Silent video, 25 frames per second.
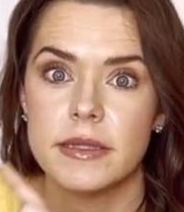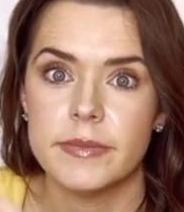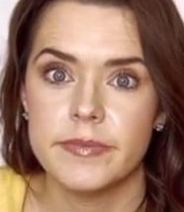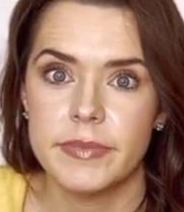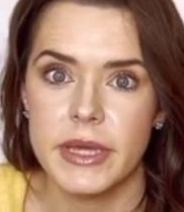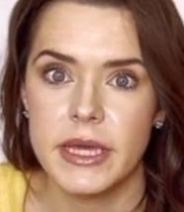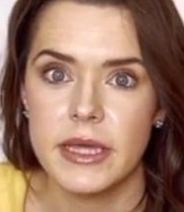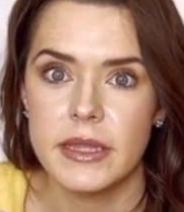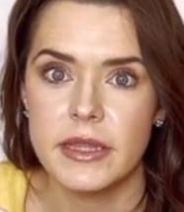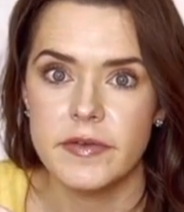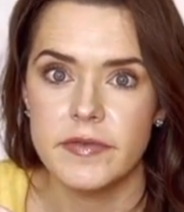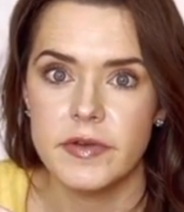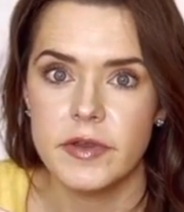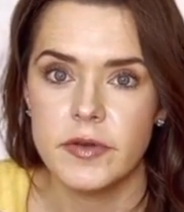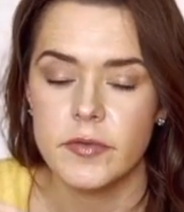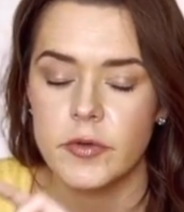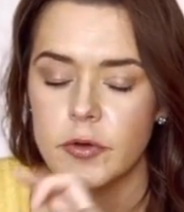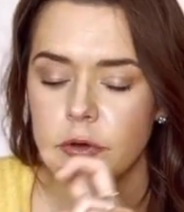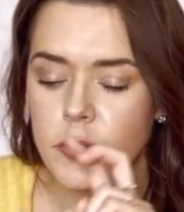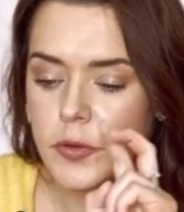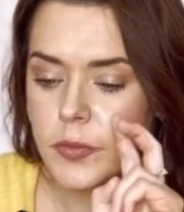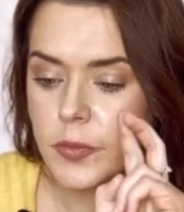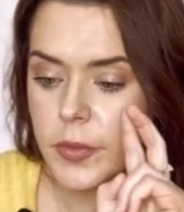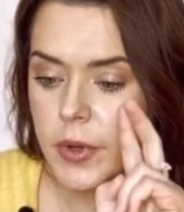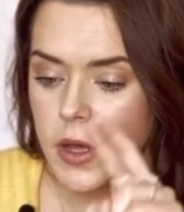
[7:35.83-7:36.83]
Big living
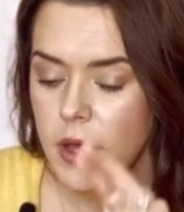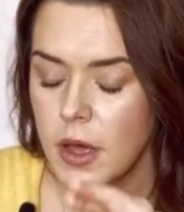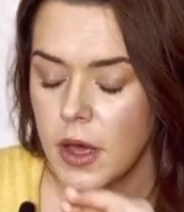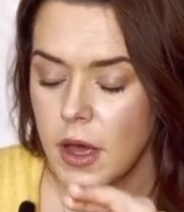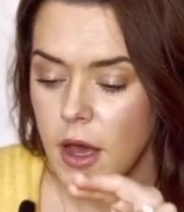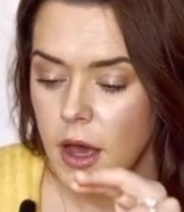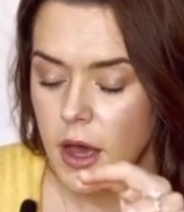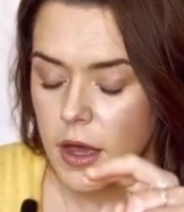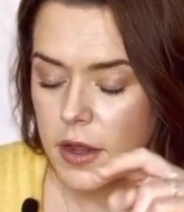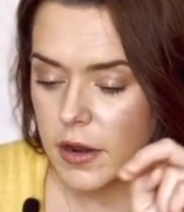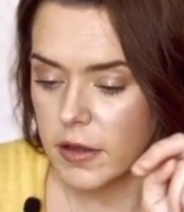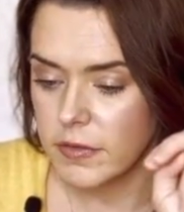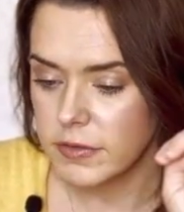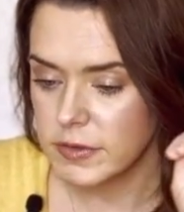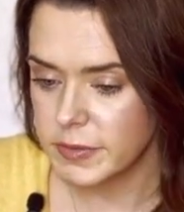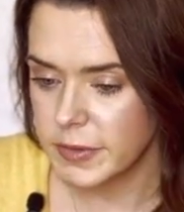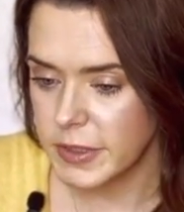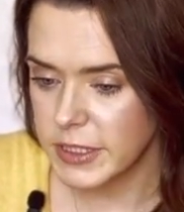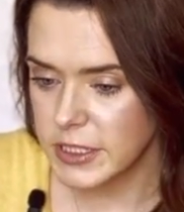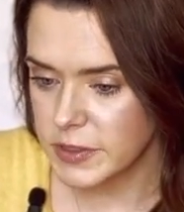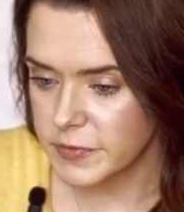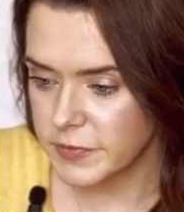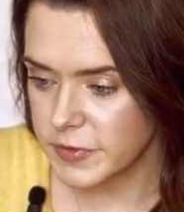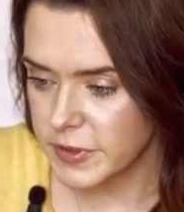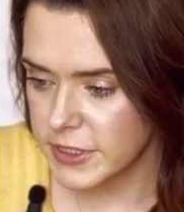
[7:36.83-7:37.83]
room, enough
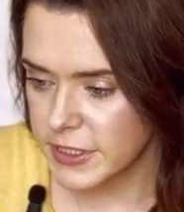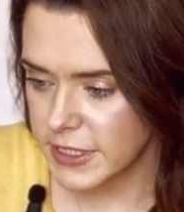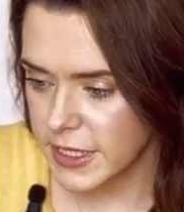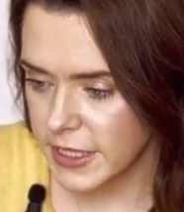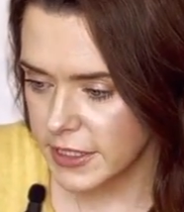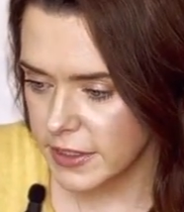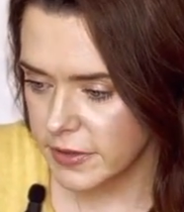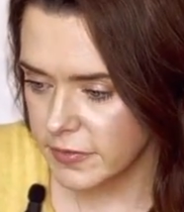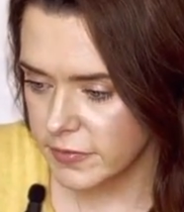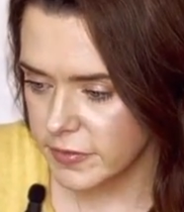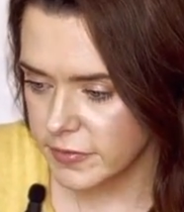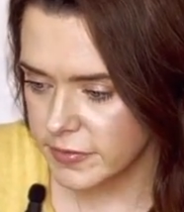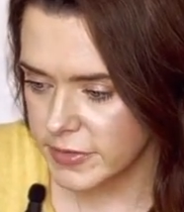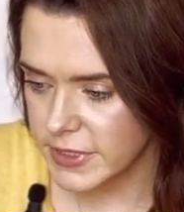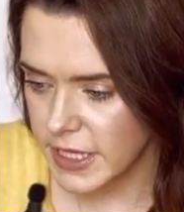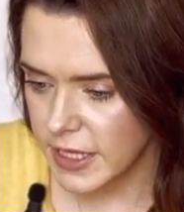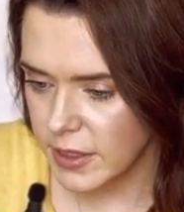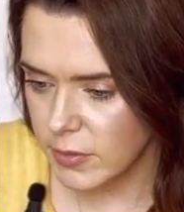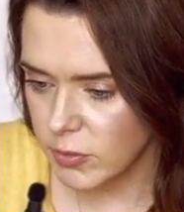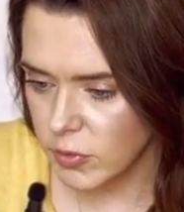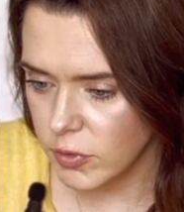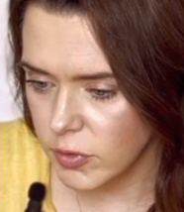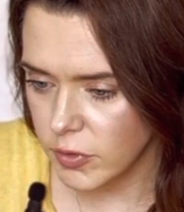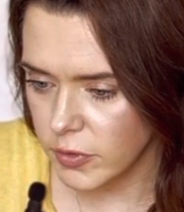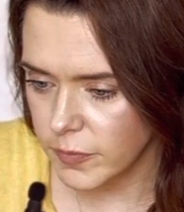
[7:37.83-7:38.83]
space for a dining room
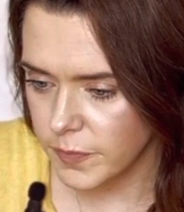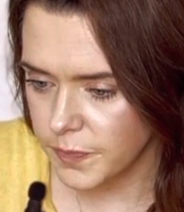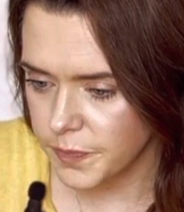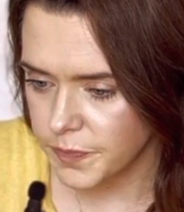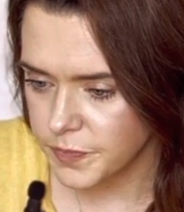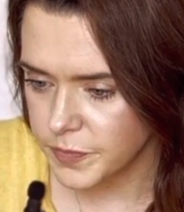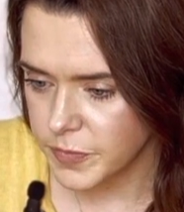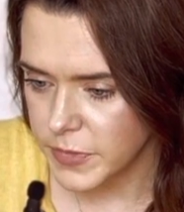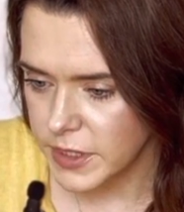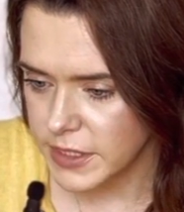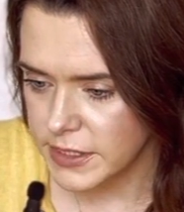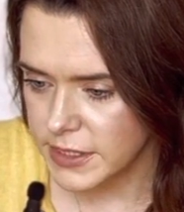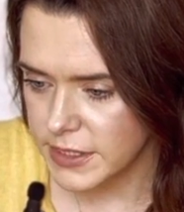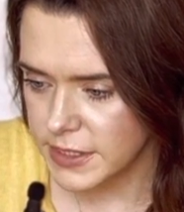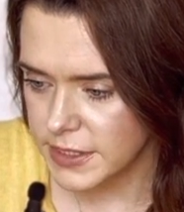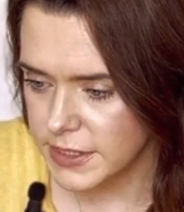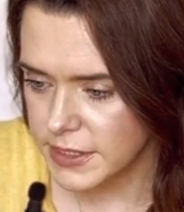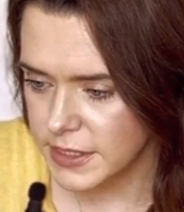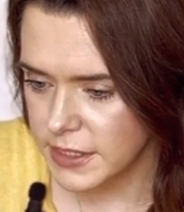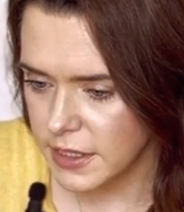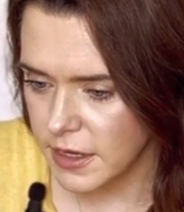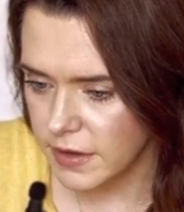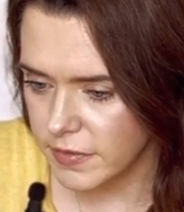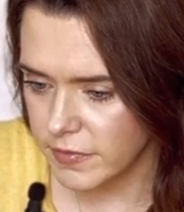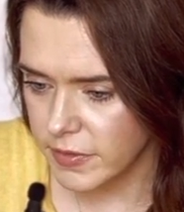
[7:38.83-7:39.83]
table to
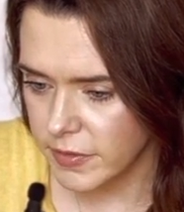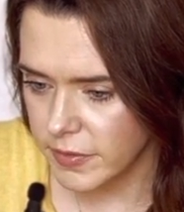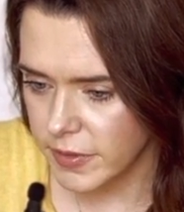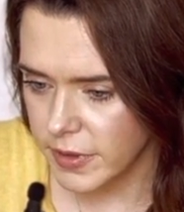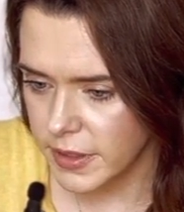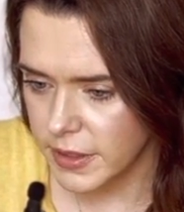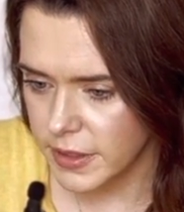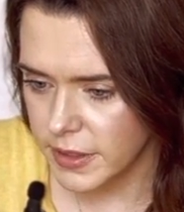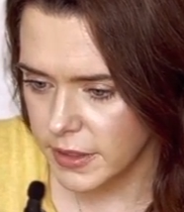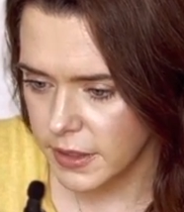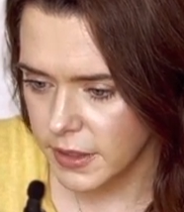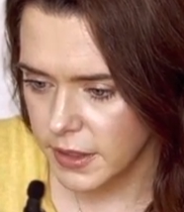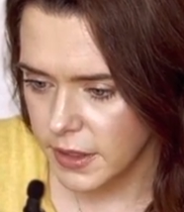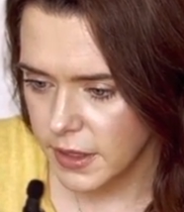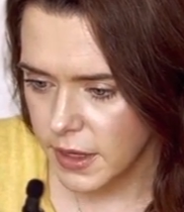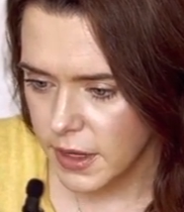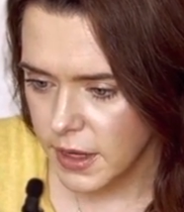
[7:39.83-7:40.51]
seat everyone.